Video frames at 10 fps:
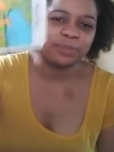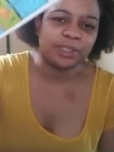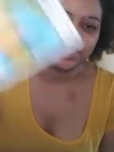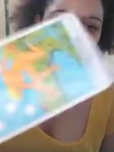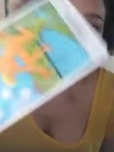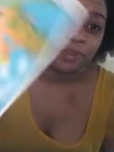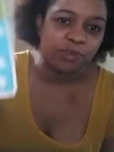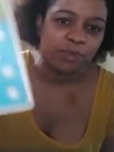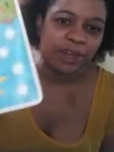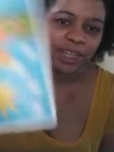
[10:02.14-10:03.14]
because someone was
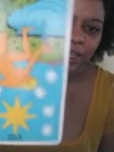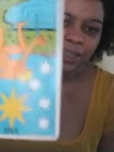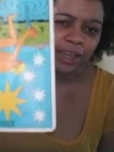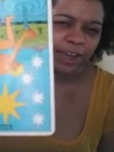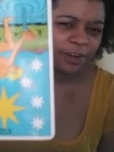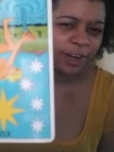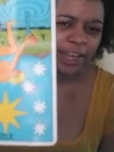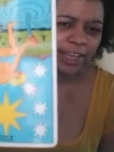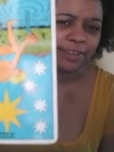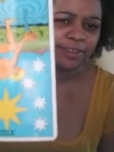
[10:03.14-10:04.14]
really
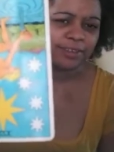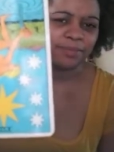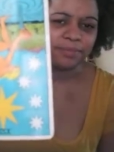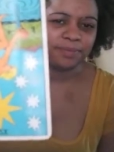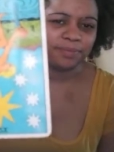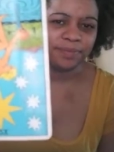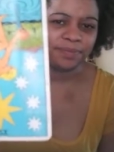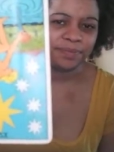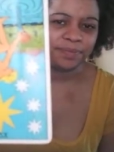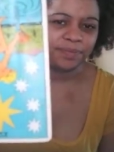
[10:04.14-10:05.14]
arrogant
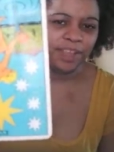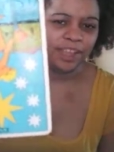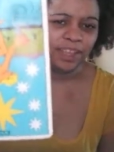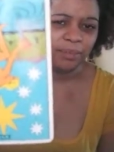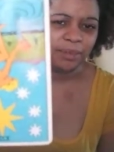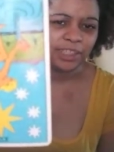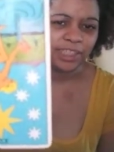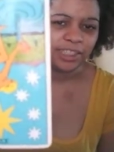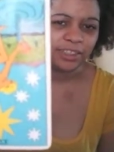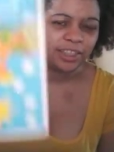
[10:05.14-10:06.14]
and
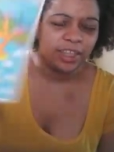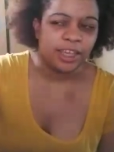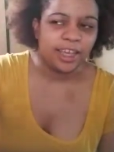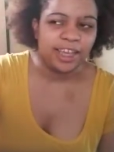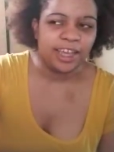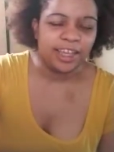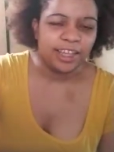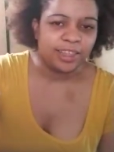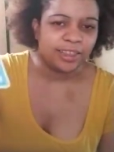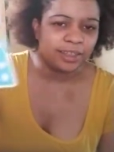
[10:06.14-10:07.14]
impotent and
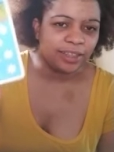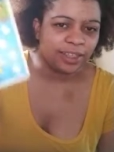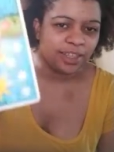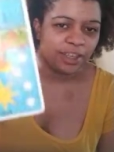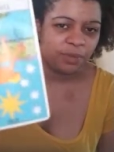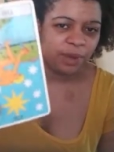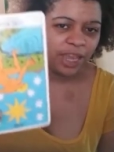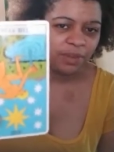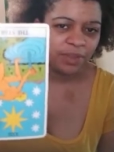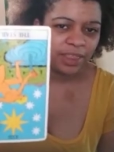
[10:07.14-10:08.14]
thought they could get
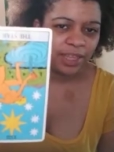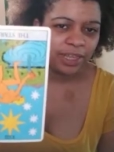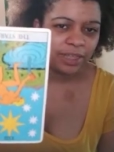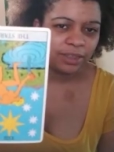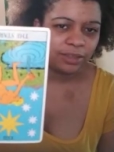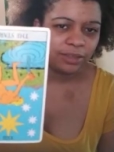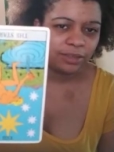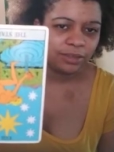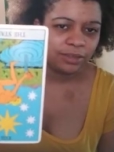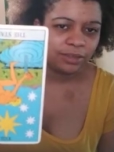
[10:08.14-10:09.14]
away with like
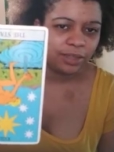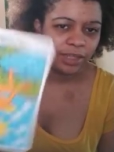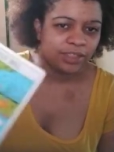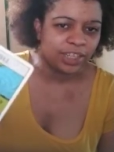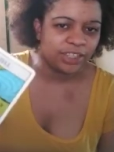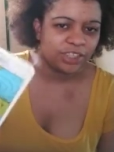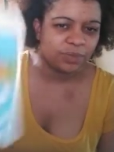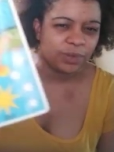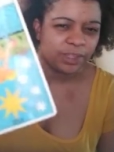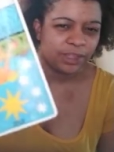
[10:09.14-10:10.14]
exchanging
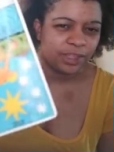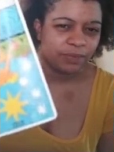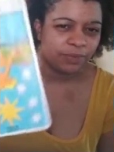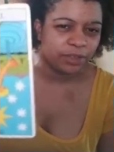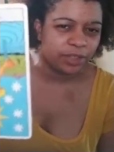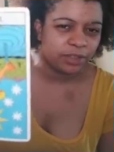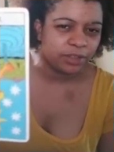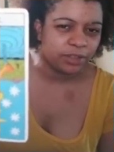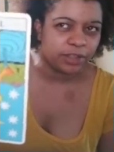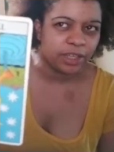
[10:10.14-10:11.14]
one thing for
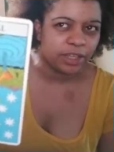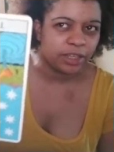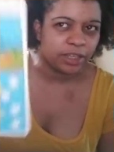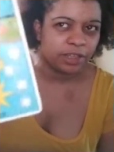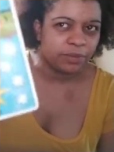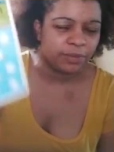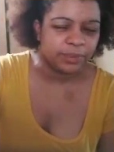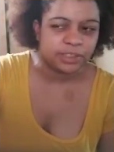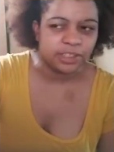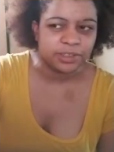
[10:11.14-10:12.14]
another or thinking that no one
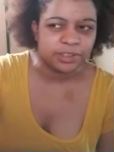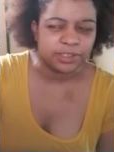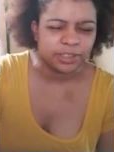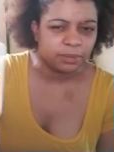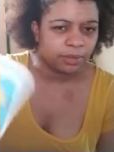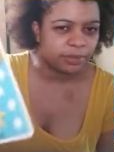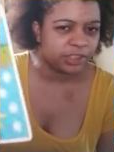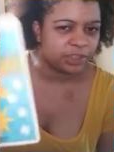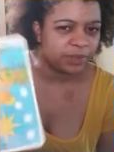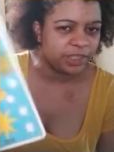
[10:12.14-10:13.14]
would notice that something was
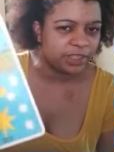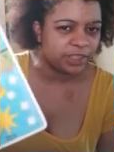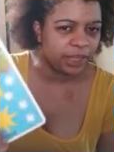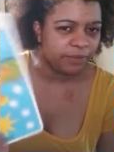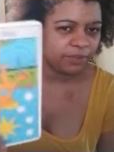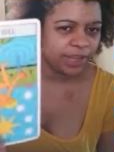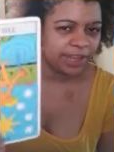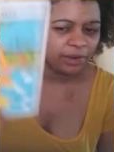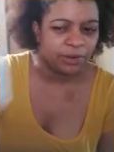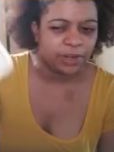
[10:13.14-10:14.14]
switched, stuffed
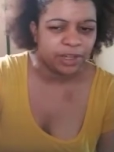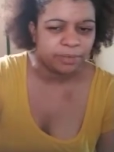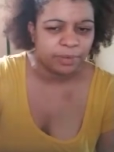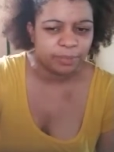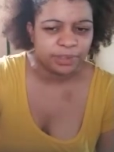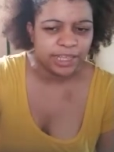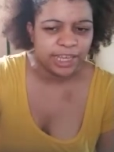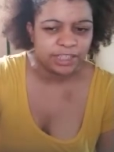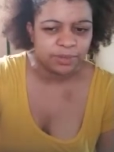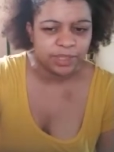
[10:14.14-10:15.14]
out, um,
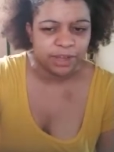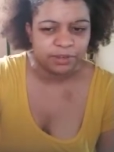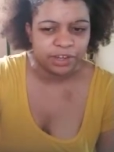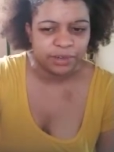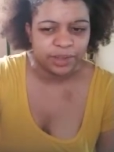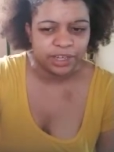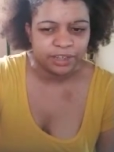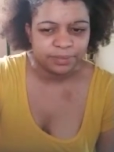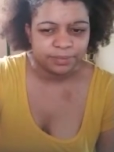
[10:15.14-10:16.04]
replaced without knowing.